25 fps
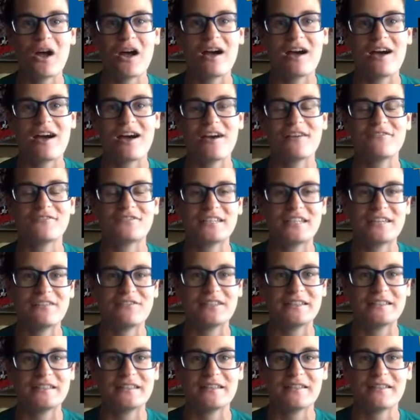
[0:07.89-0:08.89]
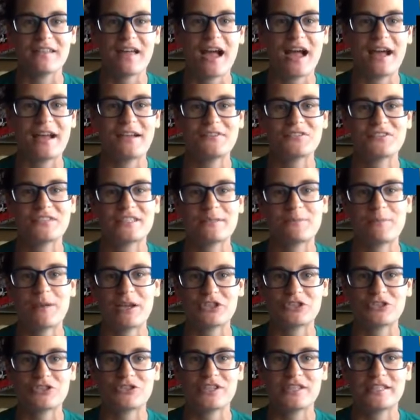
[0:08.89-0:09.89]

of TVC Live's special